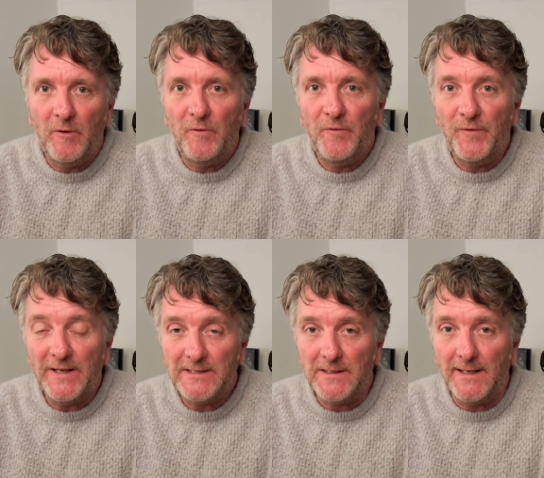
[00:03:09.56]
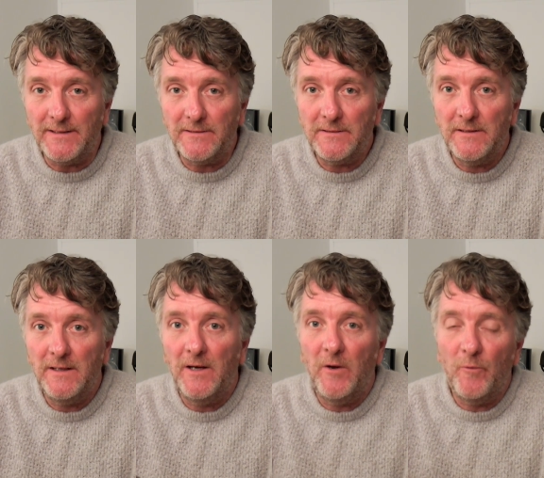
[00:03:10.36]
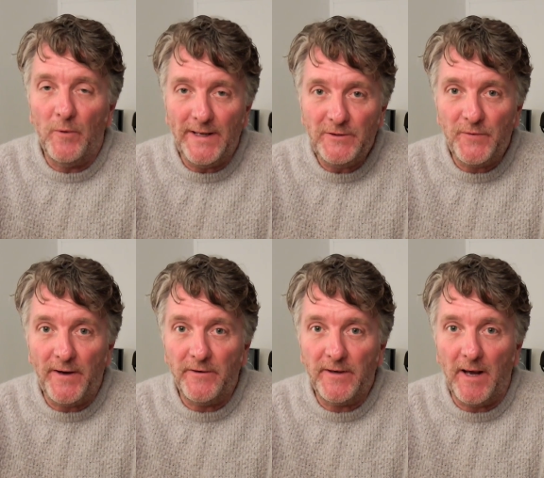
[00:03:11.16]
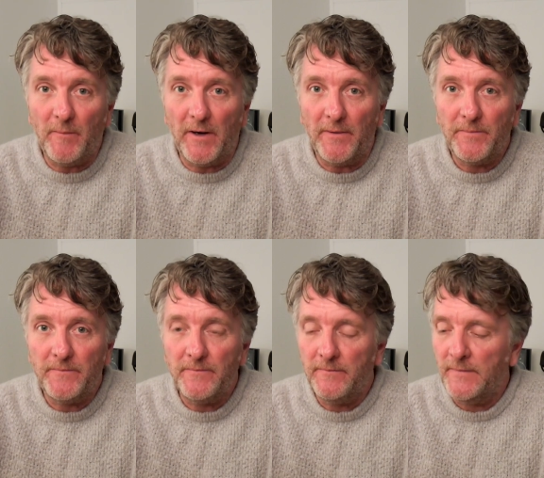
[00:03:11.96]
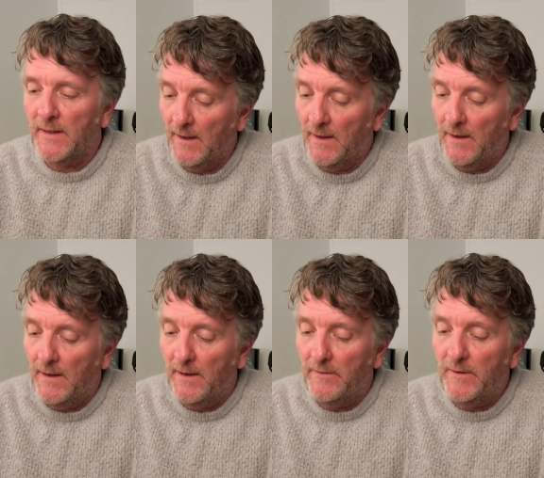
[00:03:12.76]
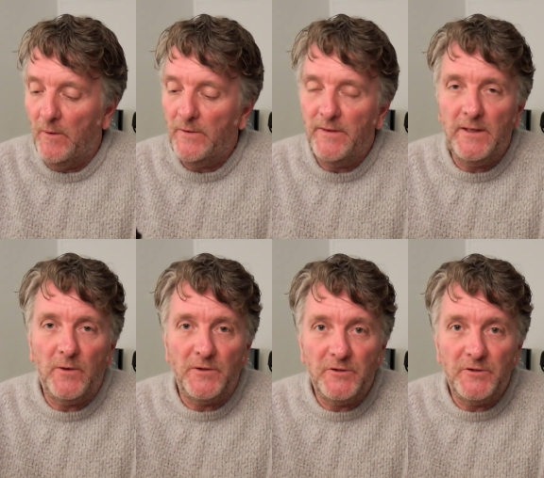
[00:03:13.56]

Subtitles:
fixed lens rangefinder camera. The only thing you can